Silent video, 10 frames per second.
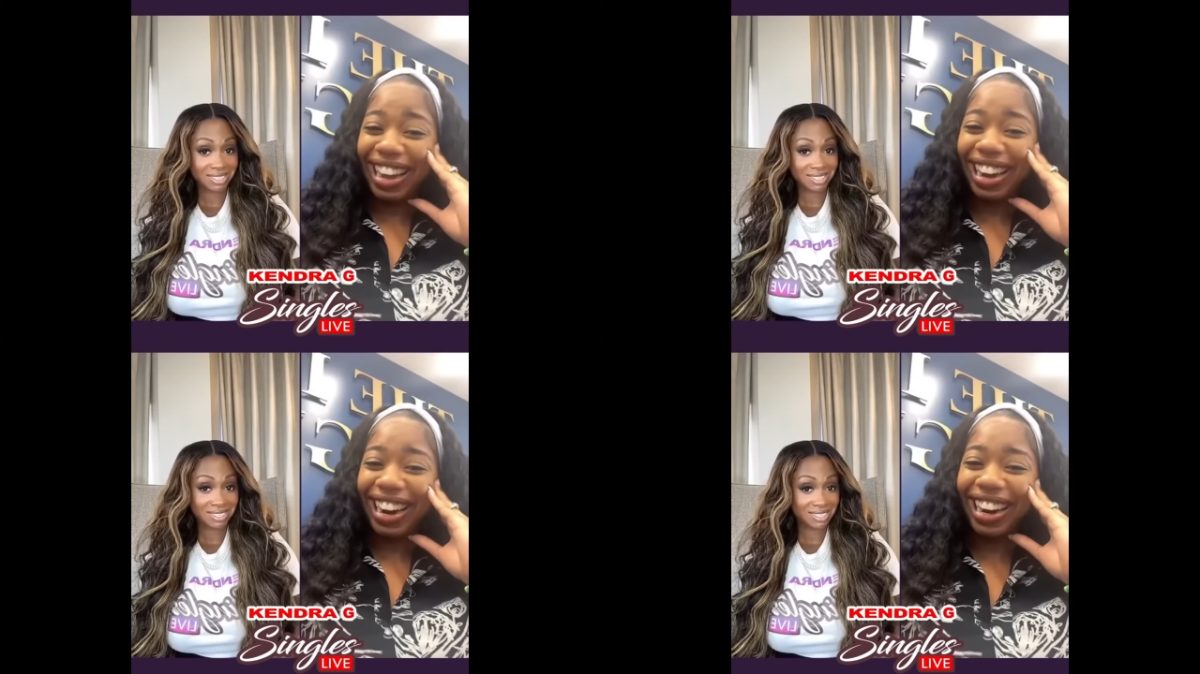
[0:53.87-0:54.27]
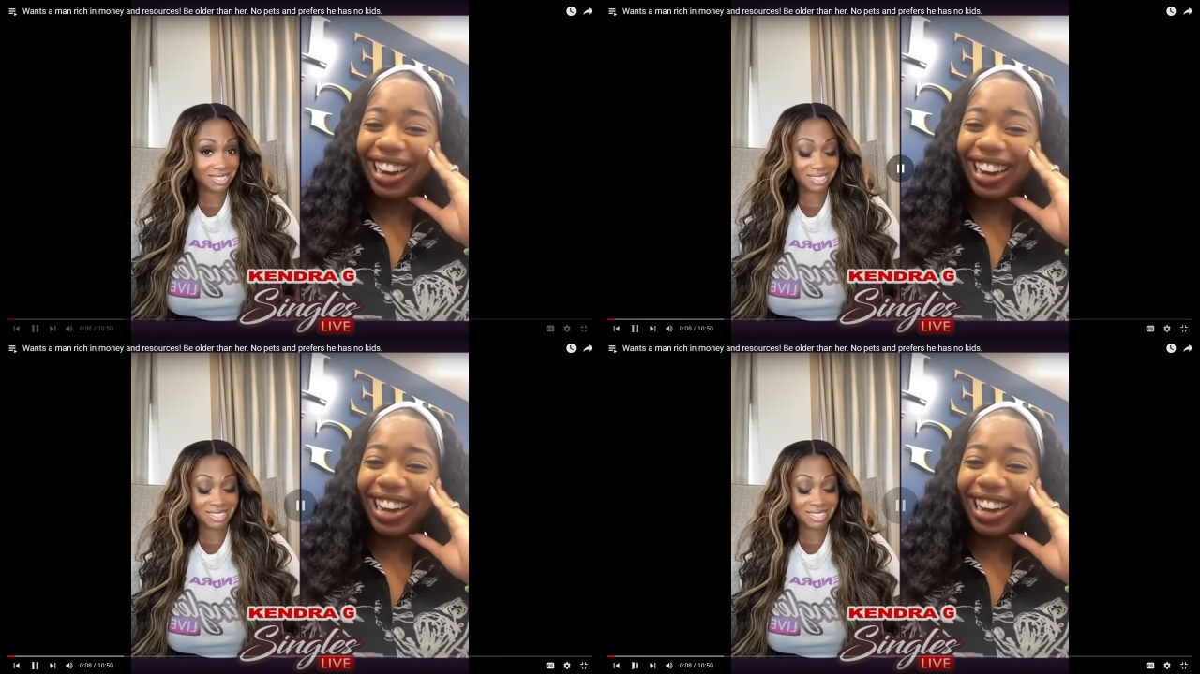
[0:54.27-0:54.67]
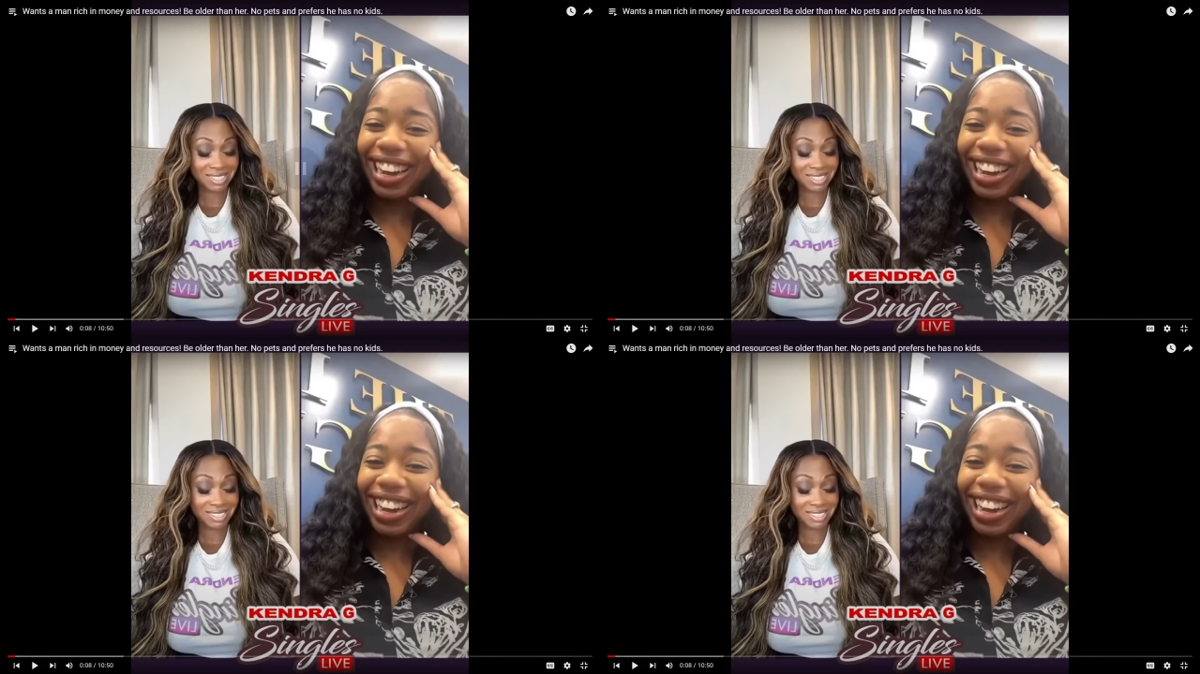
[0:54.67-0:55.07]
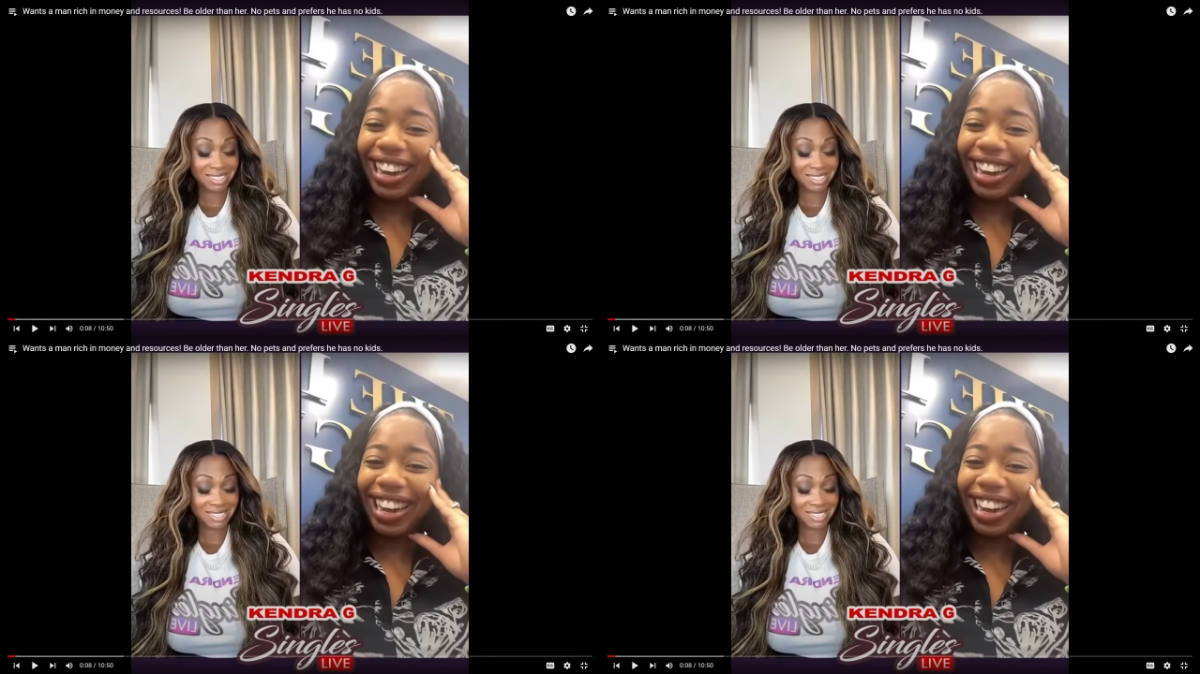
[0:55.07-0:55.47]

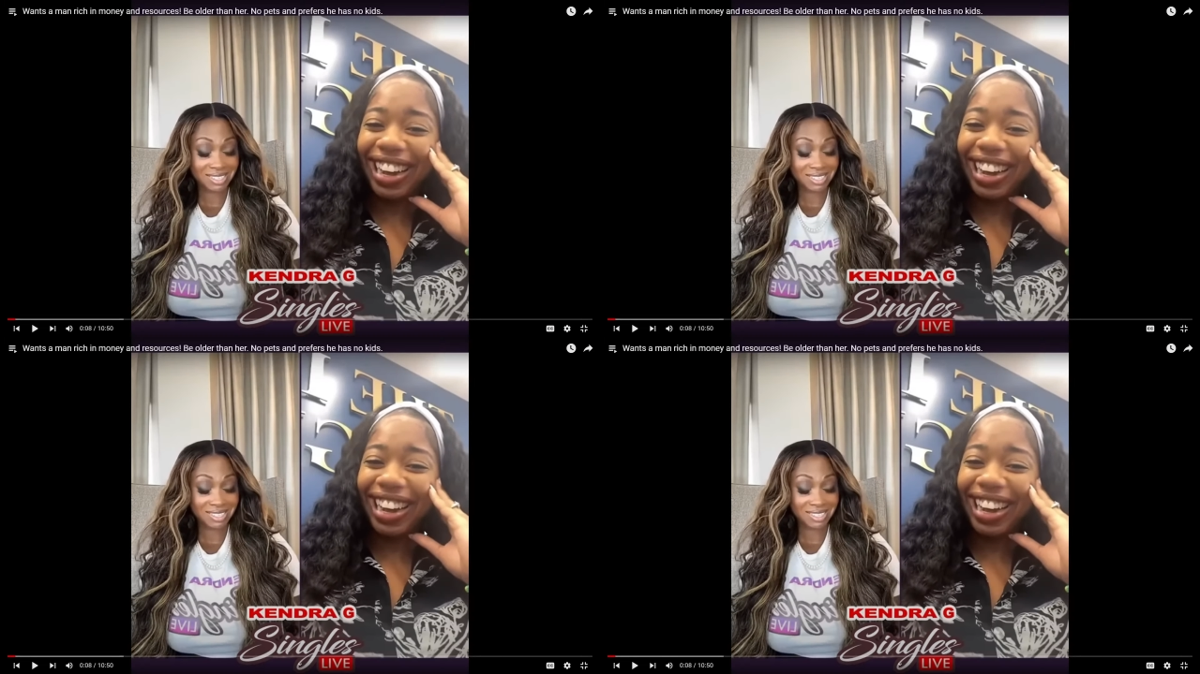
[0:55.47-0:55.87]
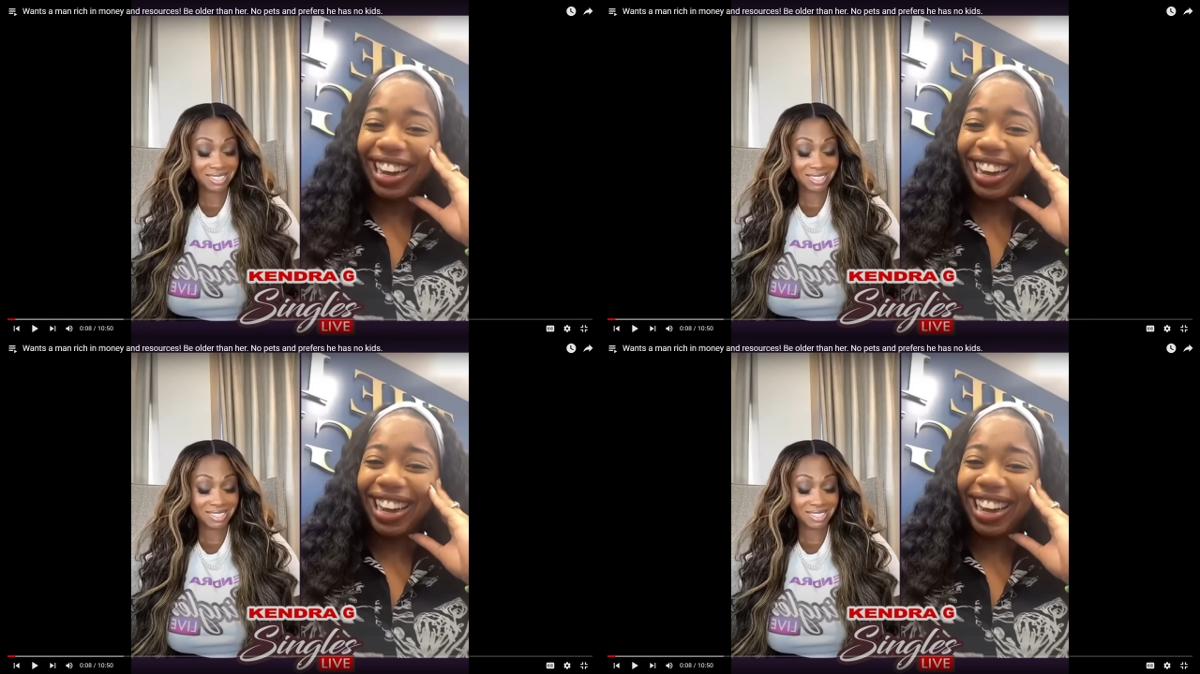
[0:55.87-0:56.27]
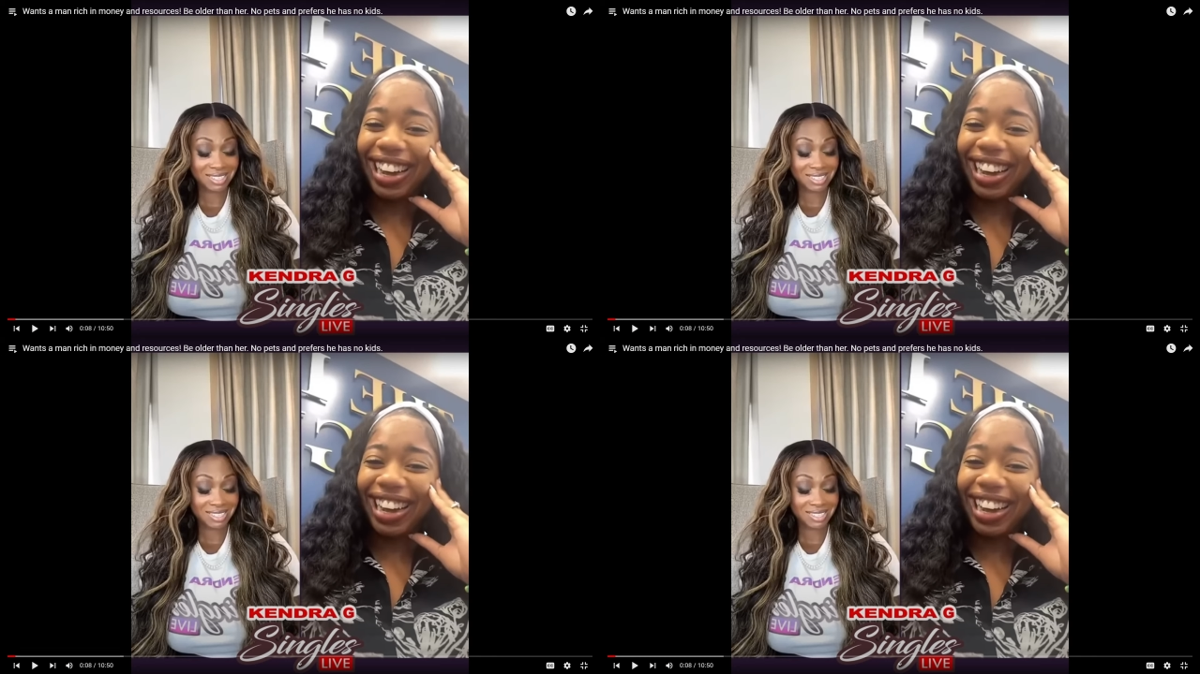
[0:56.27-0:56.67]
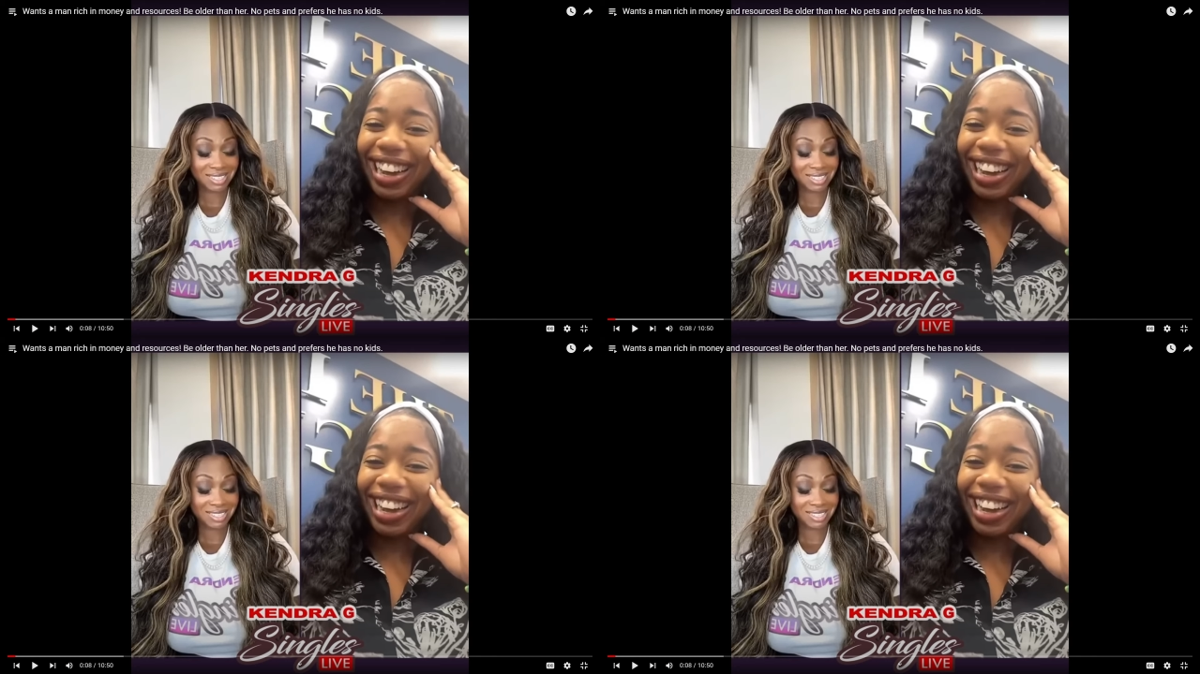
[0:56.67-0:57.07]

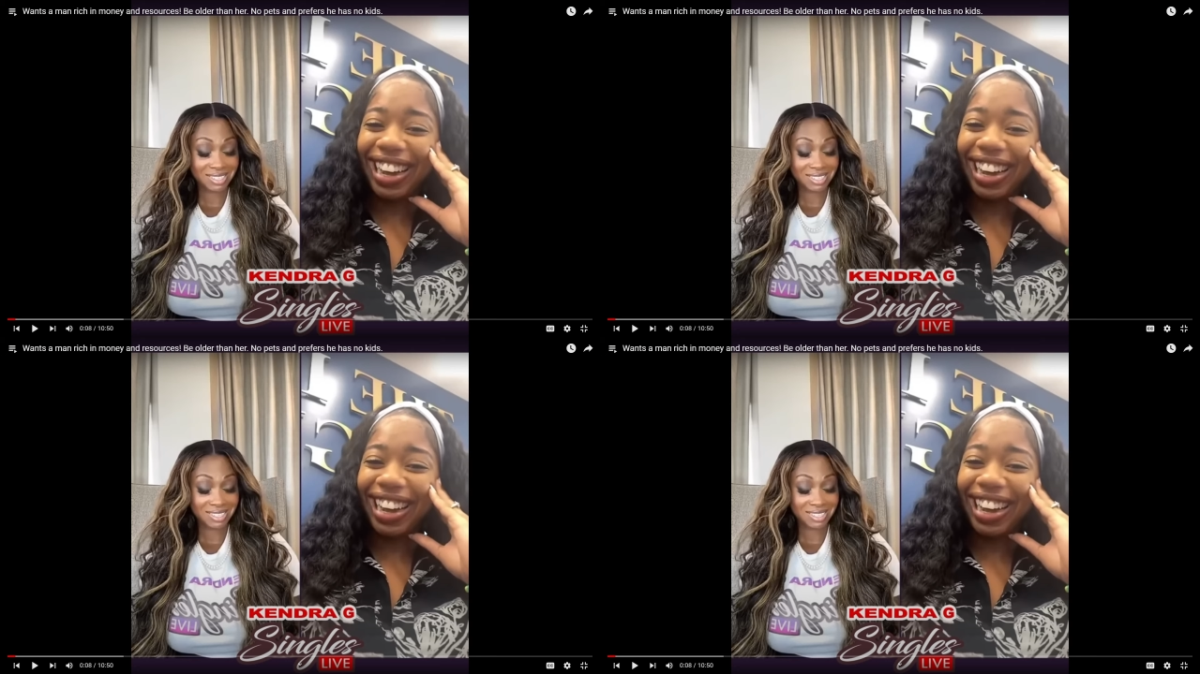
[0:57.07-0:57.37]
[no speech]